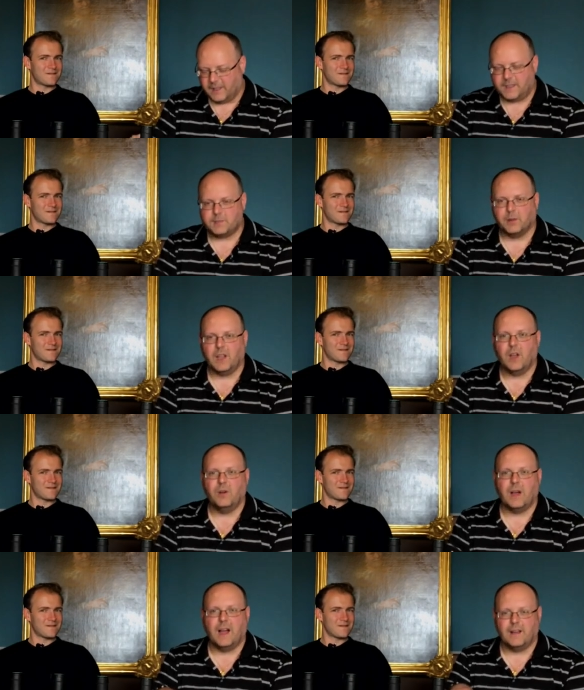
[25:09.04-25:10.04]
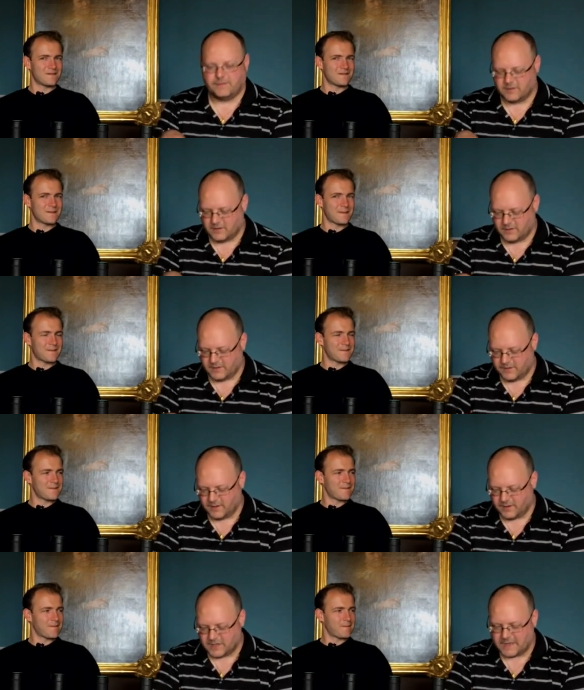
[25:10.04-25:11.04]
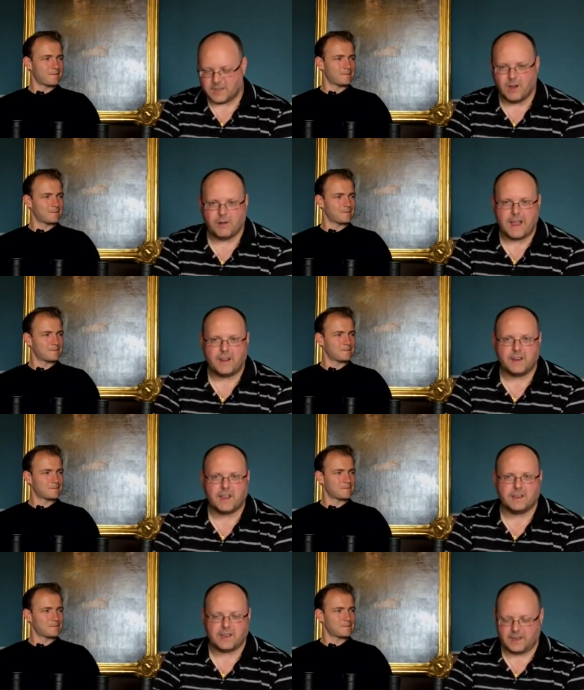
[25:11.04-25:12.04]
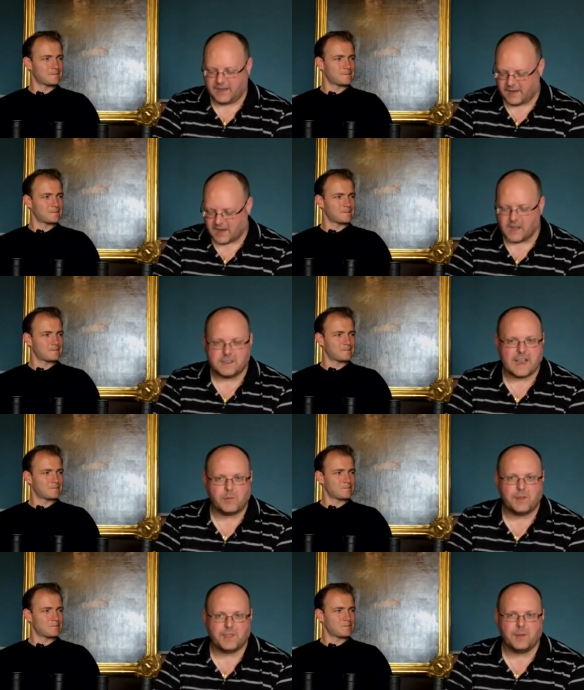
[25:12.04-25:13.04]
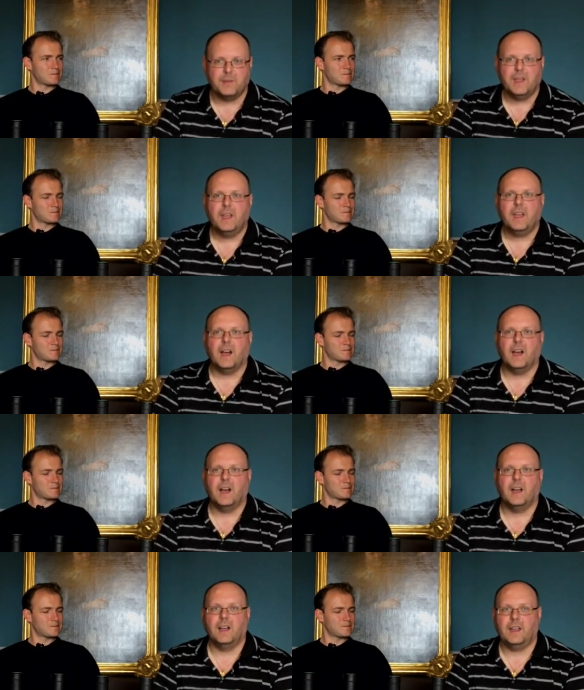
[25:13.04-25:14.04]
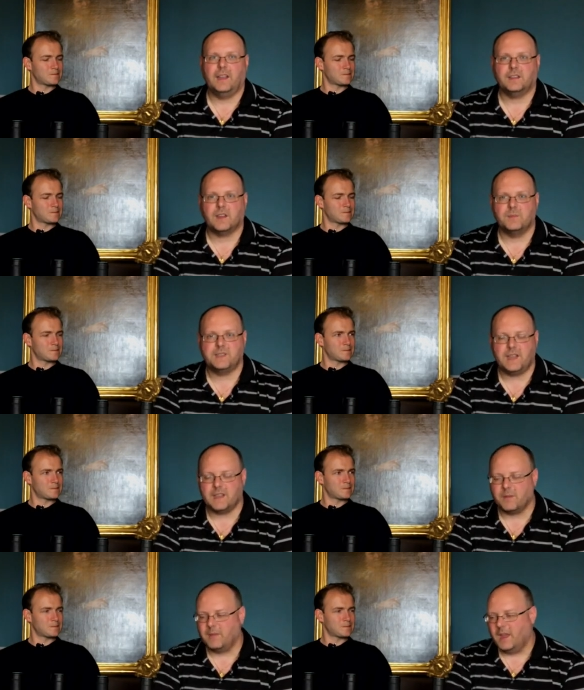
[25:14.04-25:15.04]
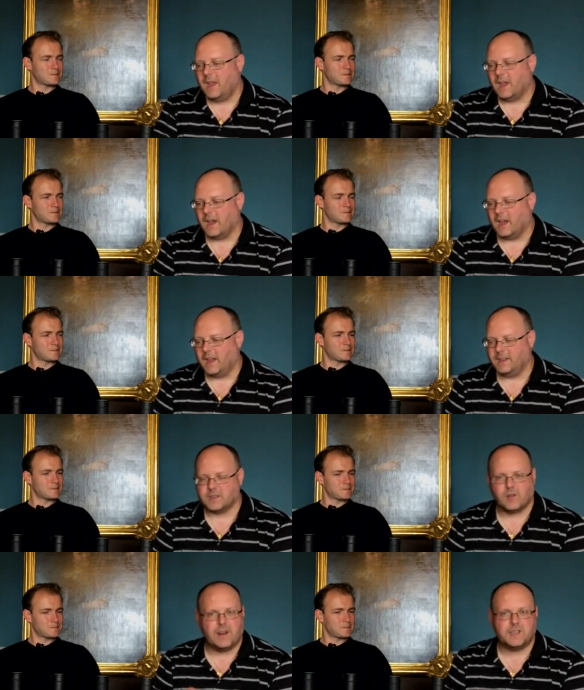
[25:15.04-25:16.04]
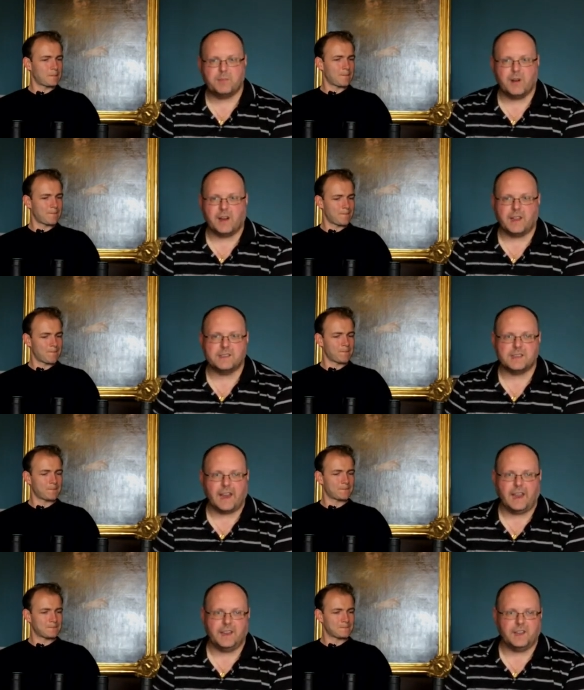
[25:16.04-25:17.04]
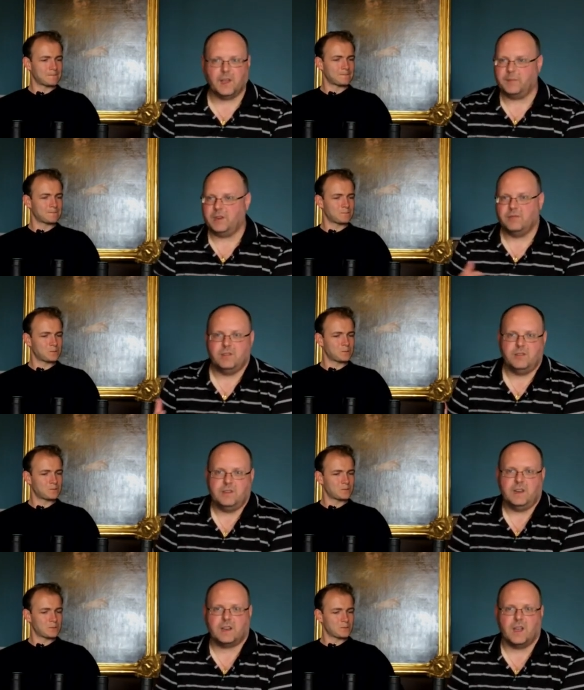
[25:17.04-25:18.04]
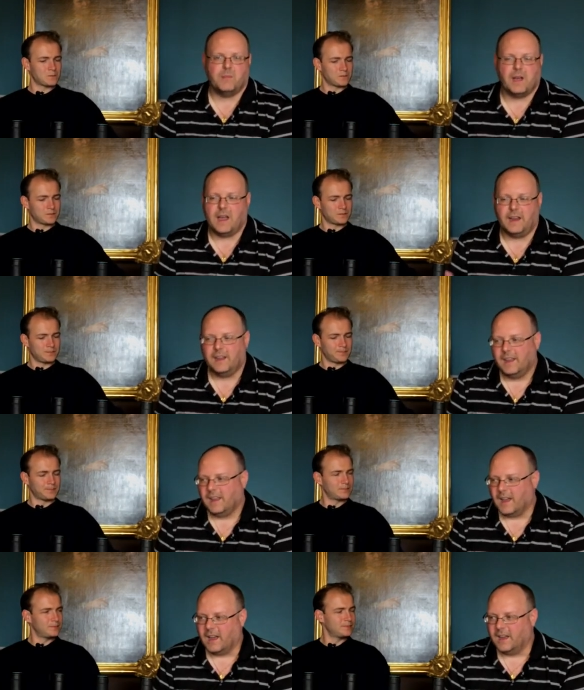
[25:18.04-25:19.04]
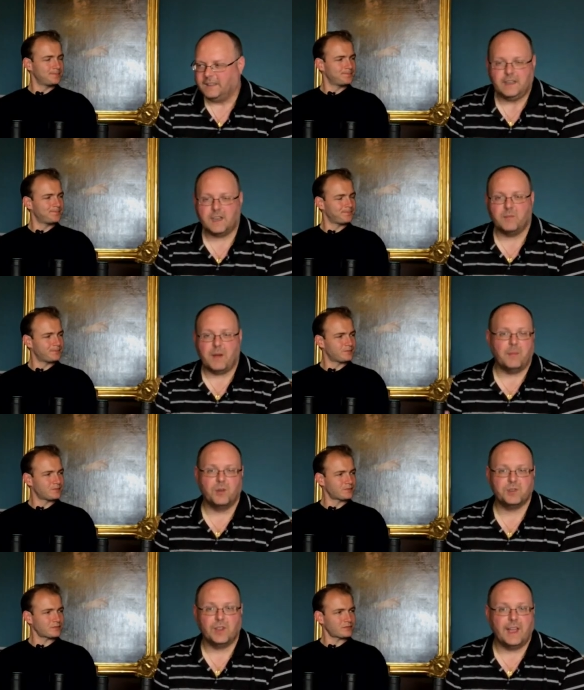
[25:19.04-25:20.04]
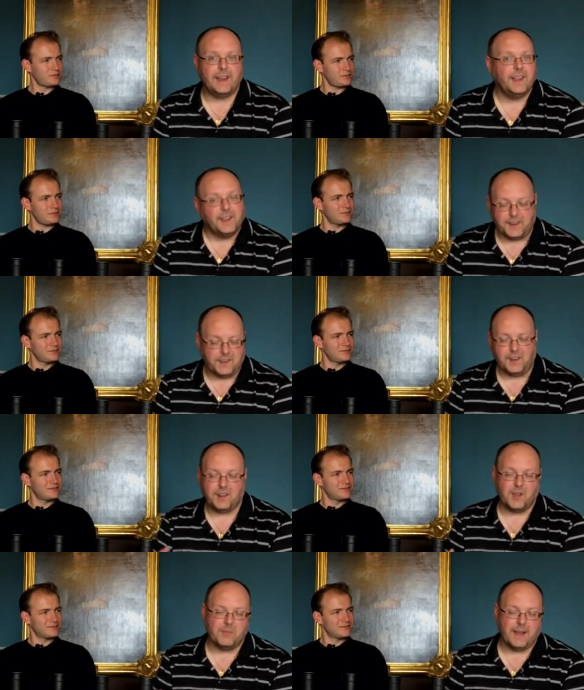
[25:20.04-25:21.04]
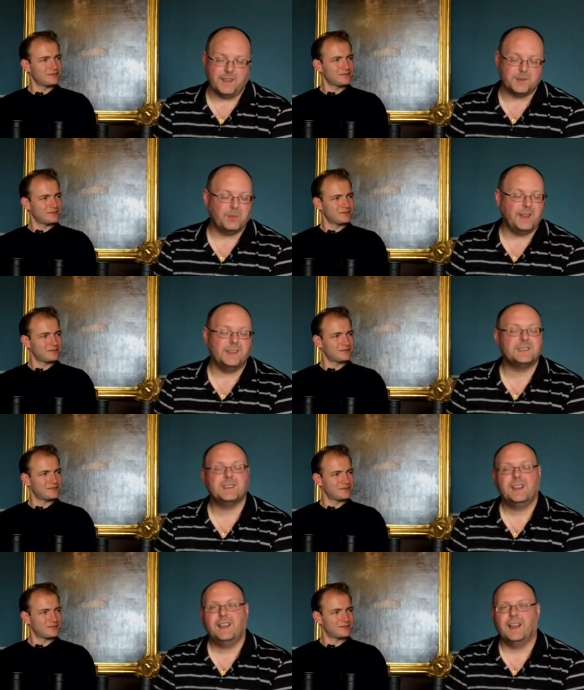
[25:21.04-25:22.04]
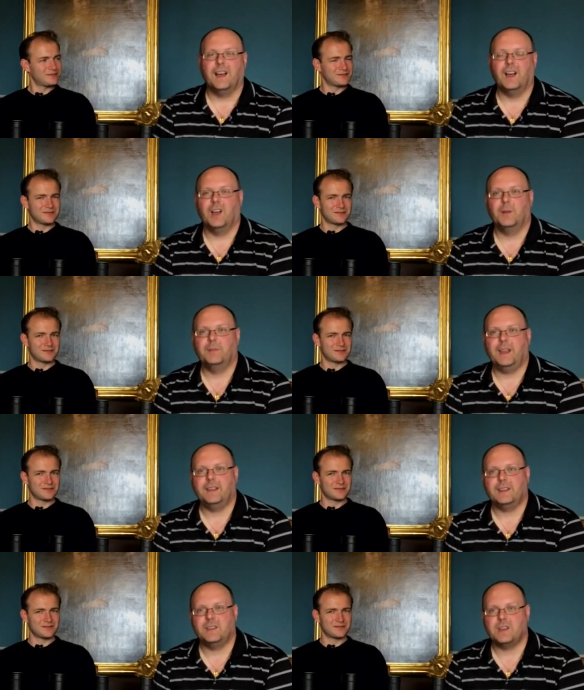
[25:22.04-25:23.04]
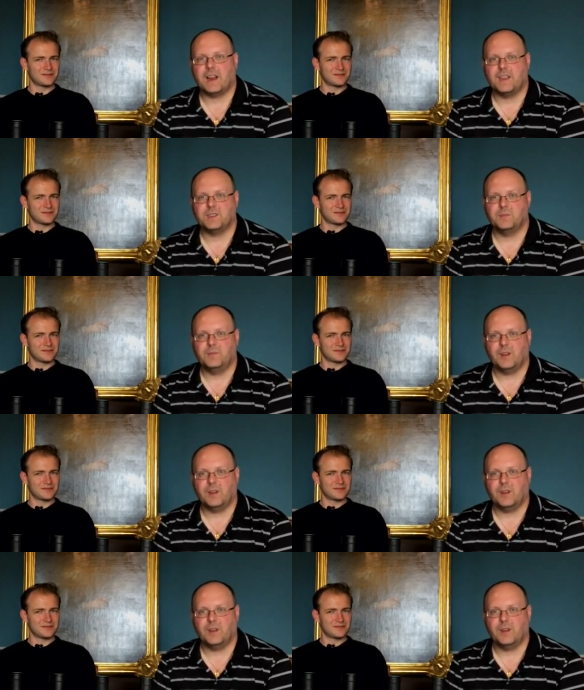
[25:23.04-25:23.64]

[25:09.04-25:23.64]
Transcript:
Speaker 1: links below uh, for the chateau and how you can how you can get in contact with them uh, and come see them. Uh, it's a great experience, and I mean, you you need to come by uh, you need to come by Beaujolais. You need to come by this place um, and, and check out some